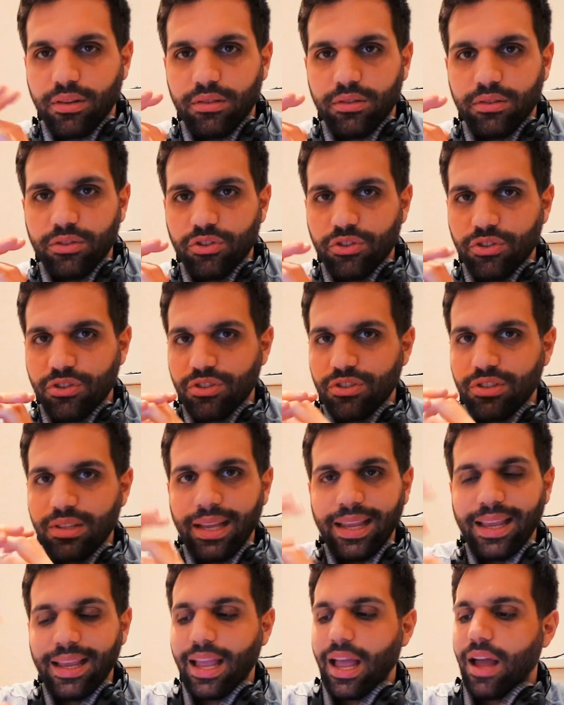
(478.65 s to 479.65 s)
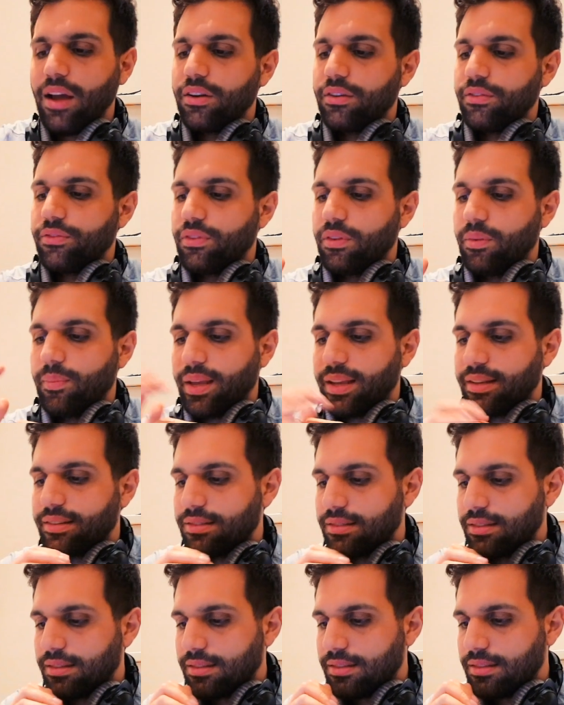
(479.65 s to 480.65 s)
They're just sticking out of the
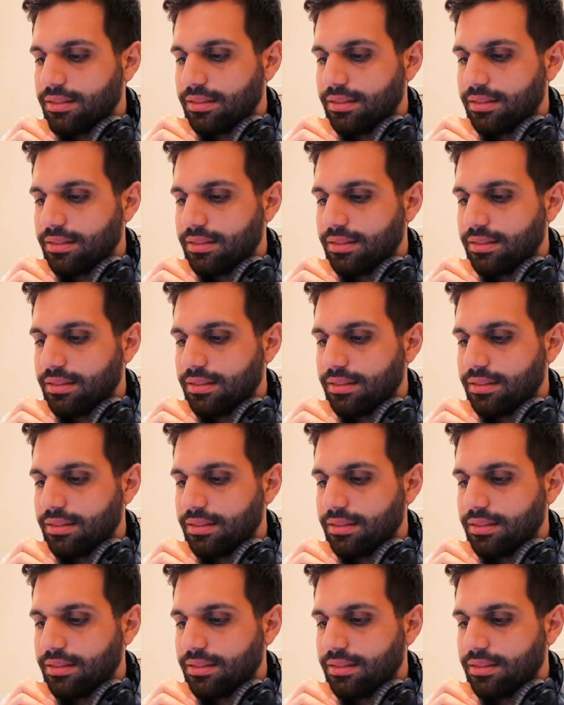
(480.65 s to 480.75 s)
mix. This